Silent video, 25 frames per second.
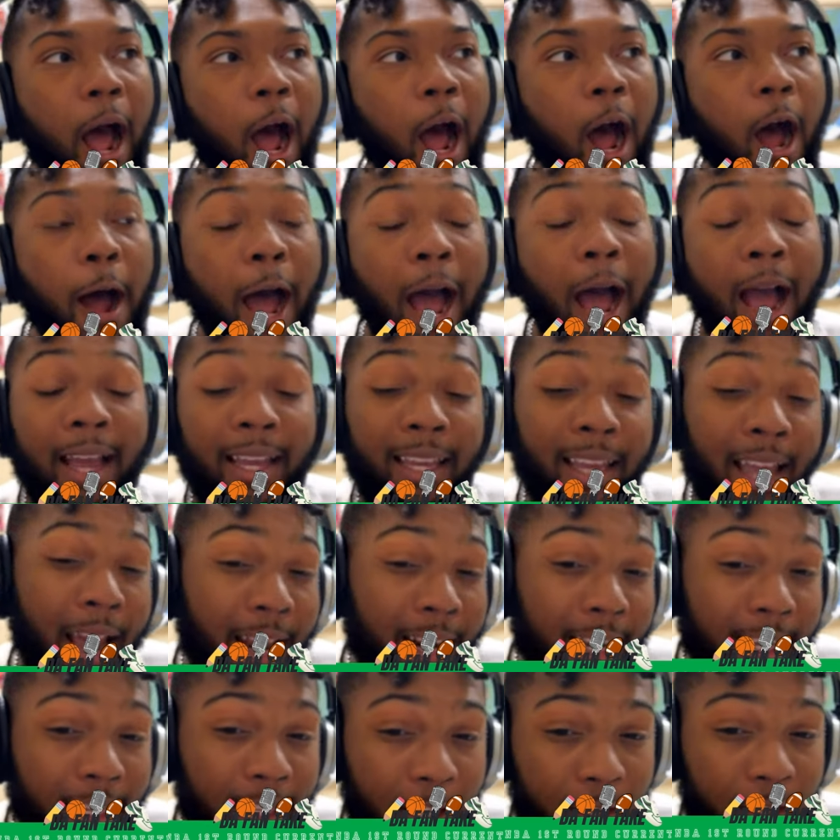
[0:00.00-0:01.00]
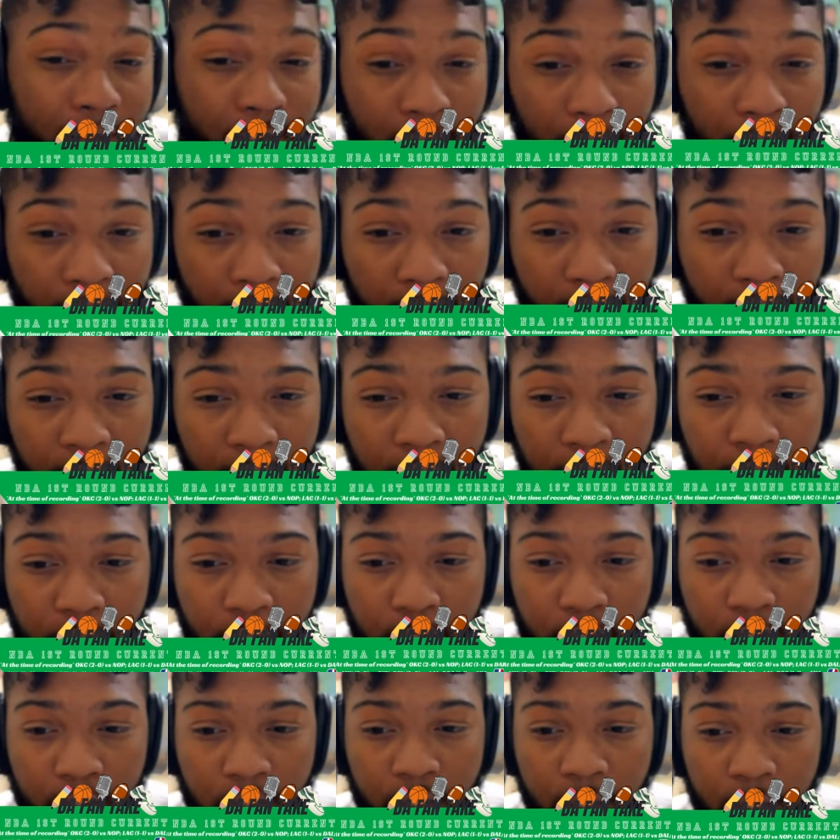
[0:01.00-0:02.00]
I, I kind of give the
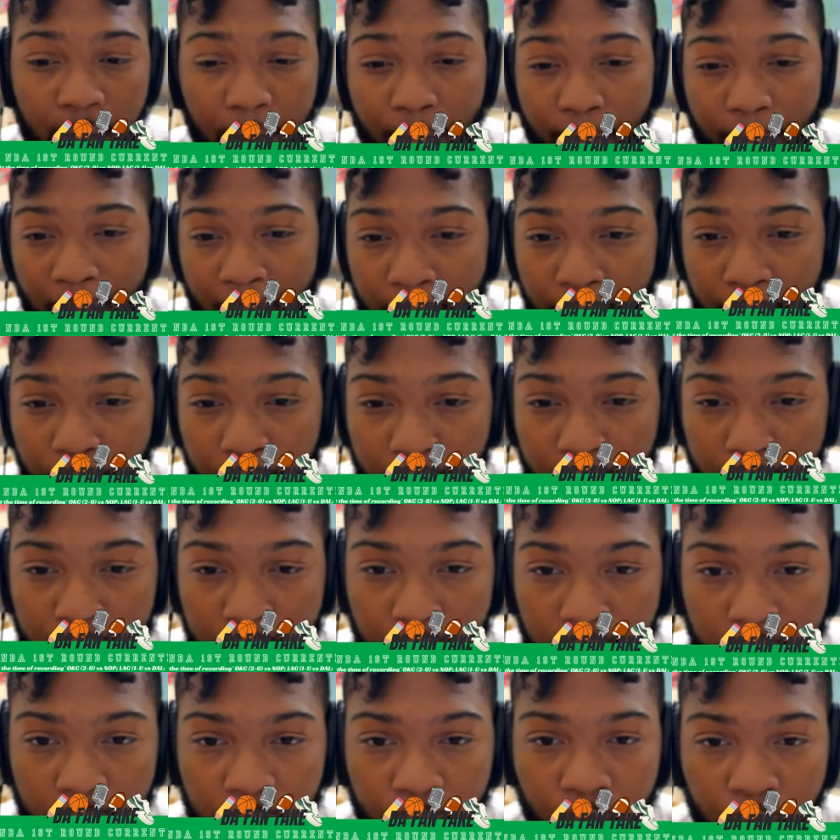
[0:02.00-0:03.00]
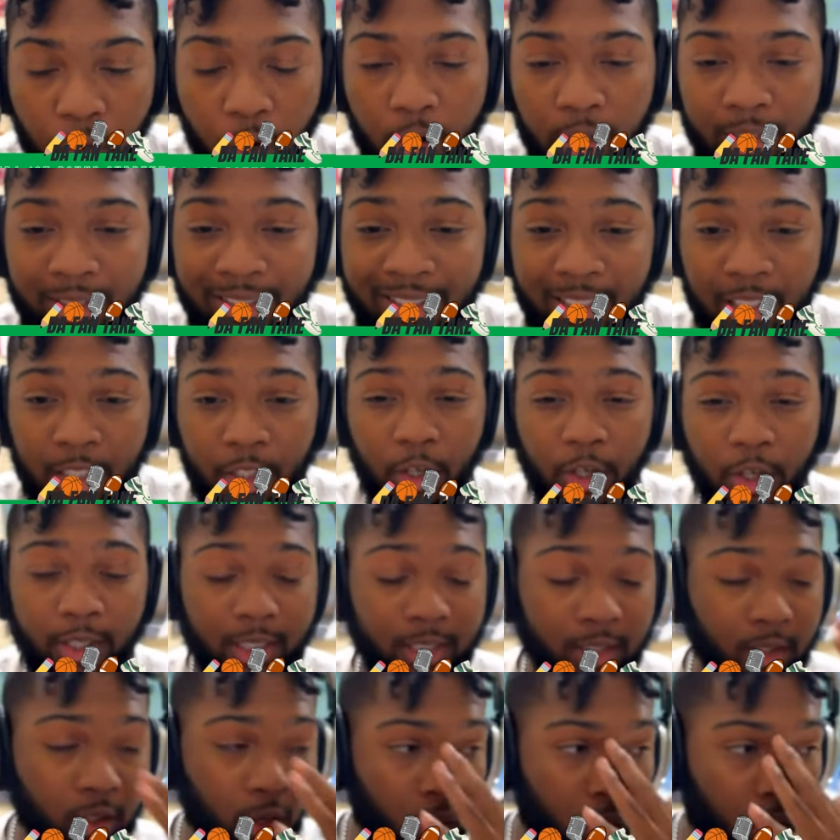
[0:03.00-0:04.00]
edge to the Mavericks as far as the
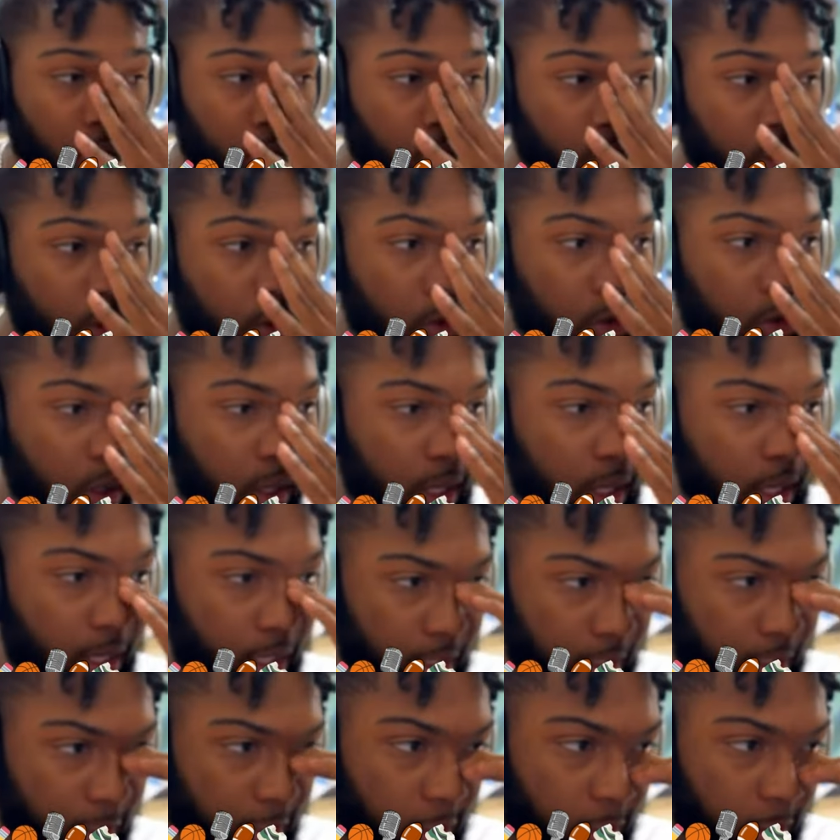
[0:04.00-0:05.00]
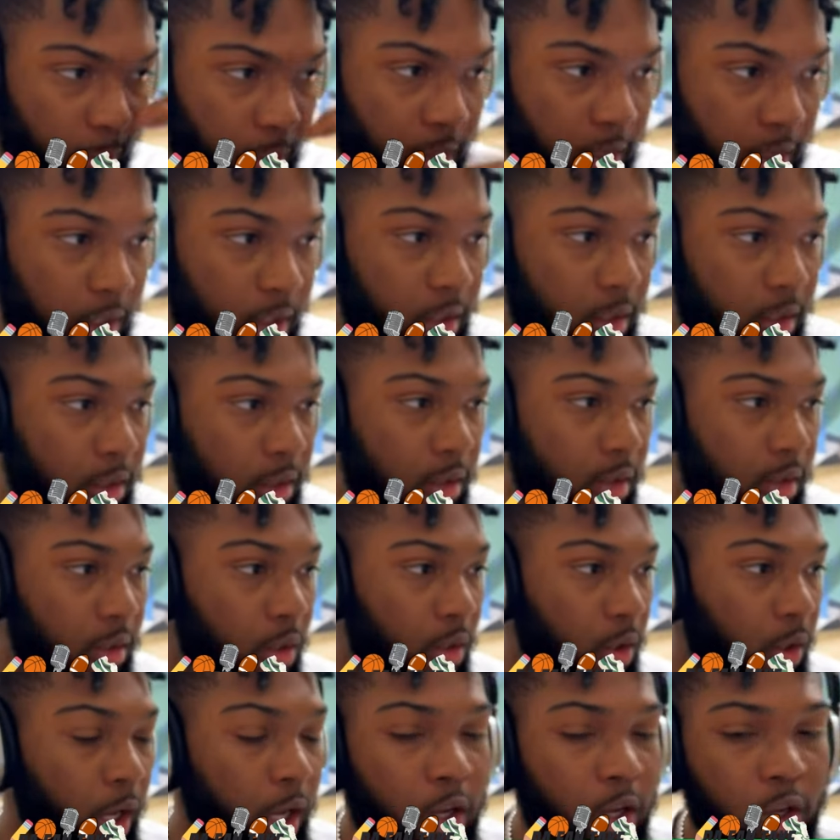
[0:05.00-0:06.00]
series as a whole, just
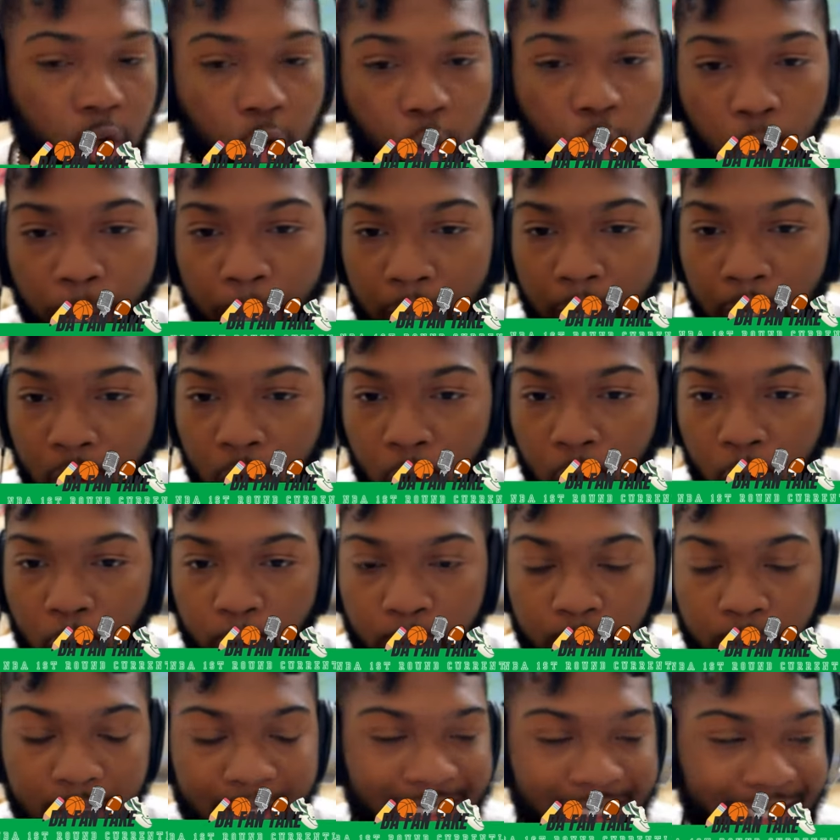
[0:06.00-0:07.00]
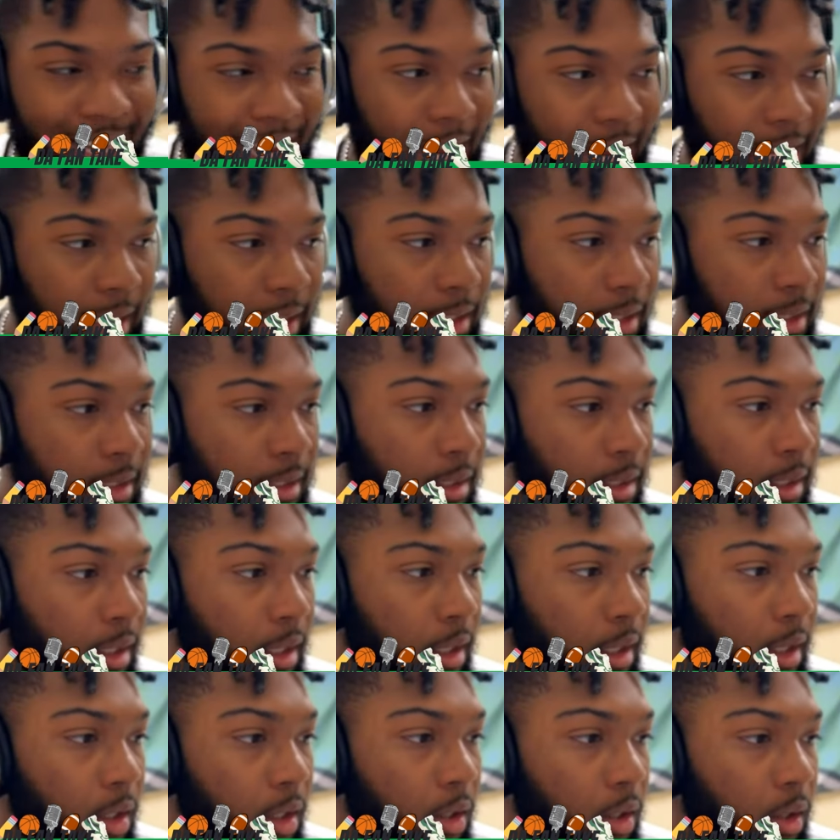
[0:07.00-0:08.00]
because, okay, you're going back home to Dallas,
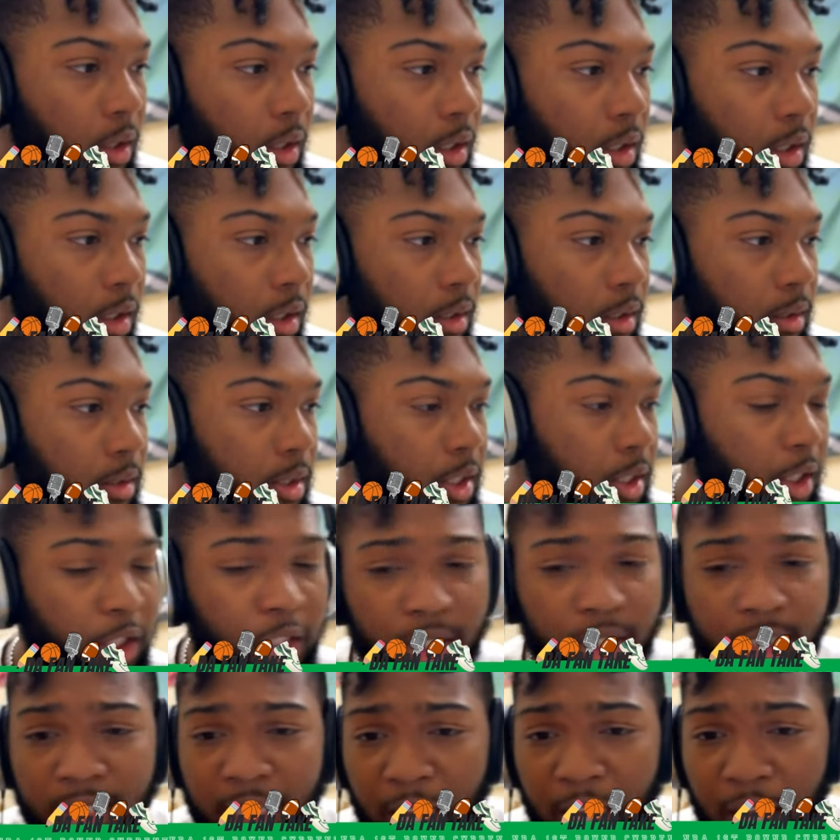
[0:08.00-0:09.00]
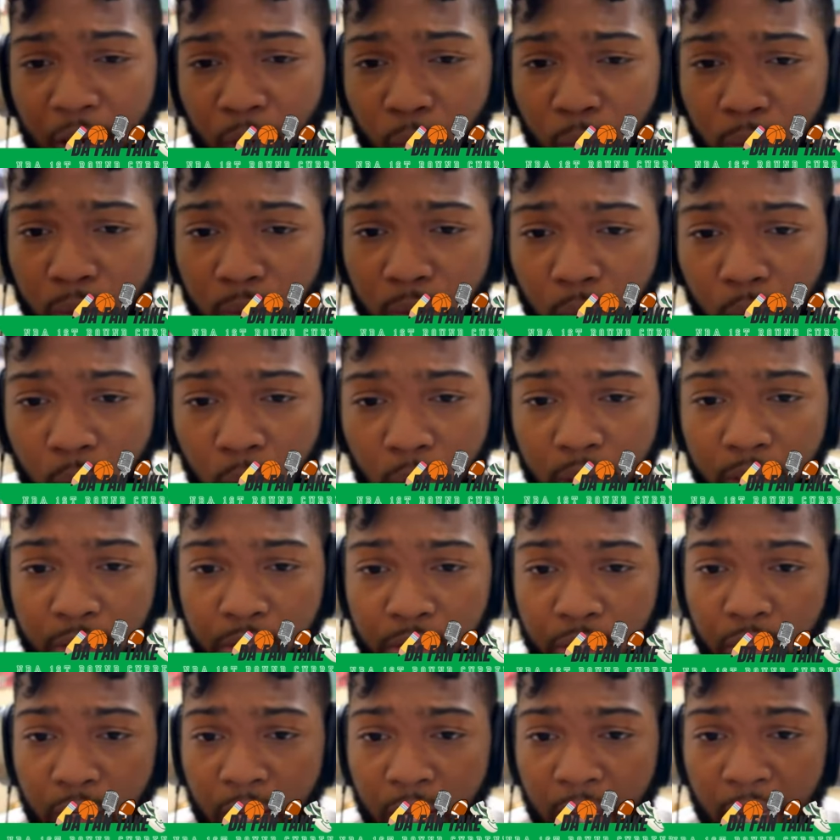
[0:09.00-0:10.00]
uh, series tie one to one.
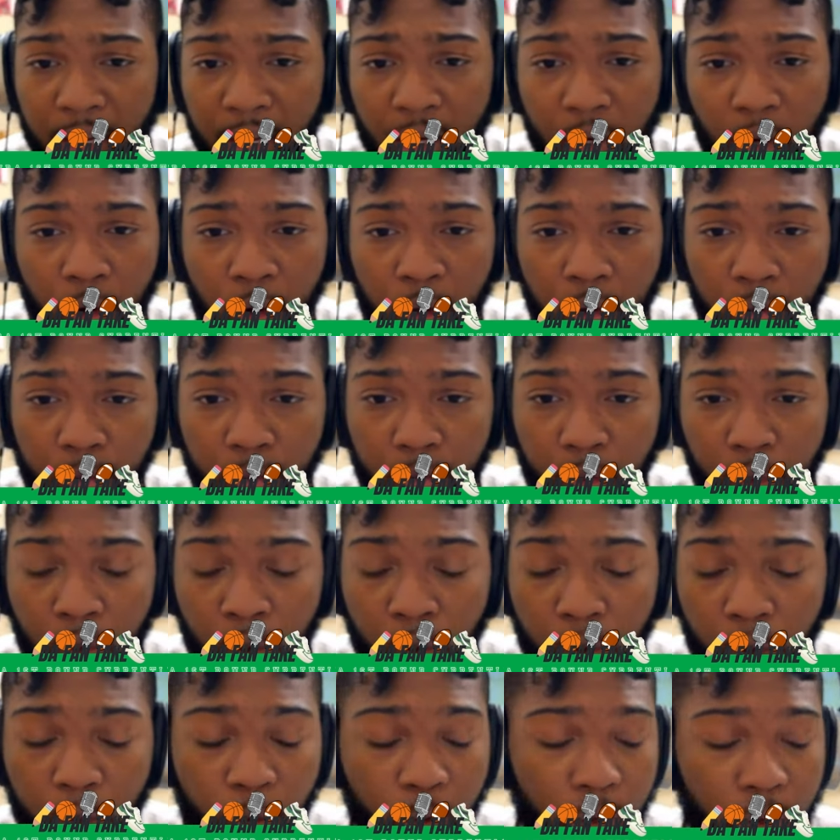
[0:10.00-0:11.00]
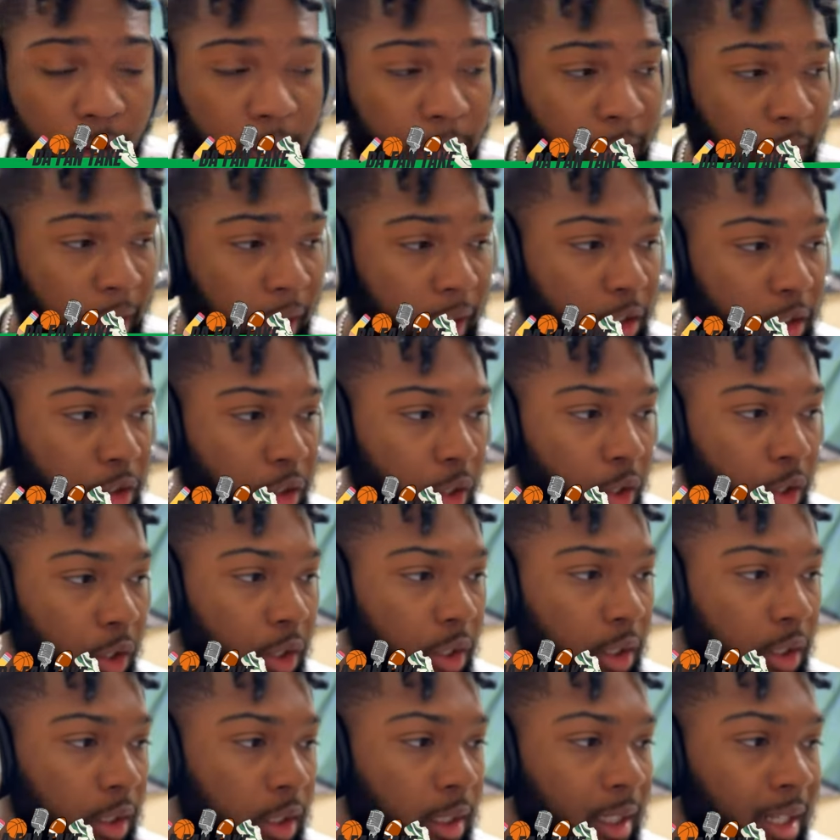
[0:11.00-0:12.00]
So you have home, home court advantage
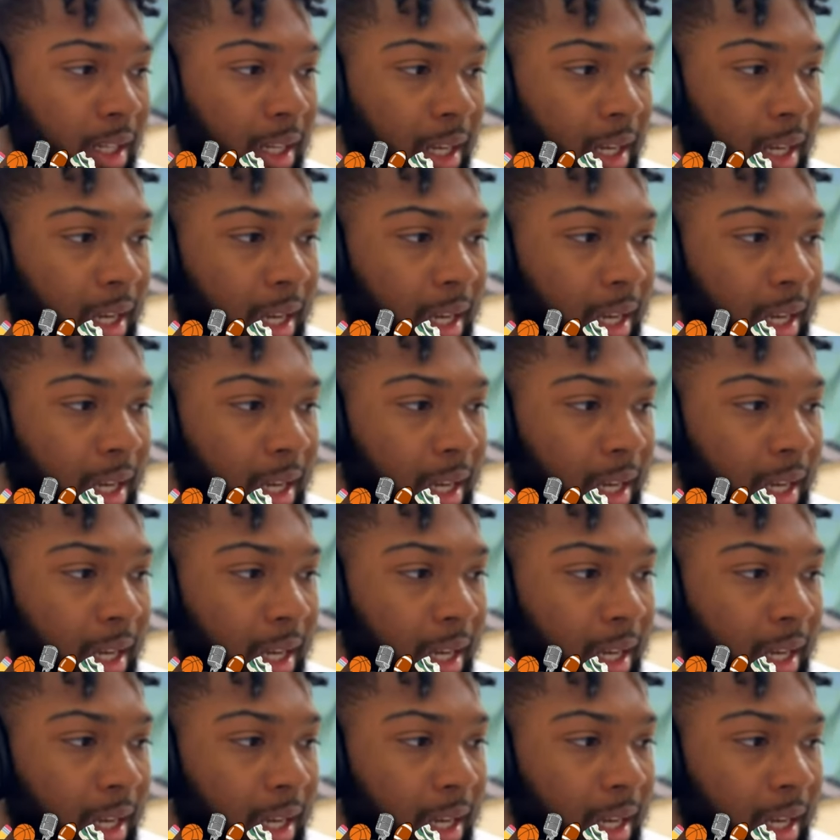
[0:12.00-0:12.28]
currently.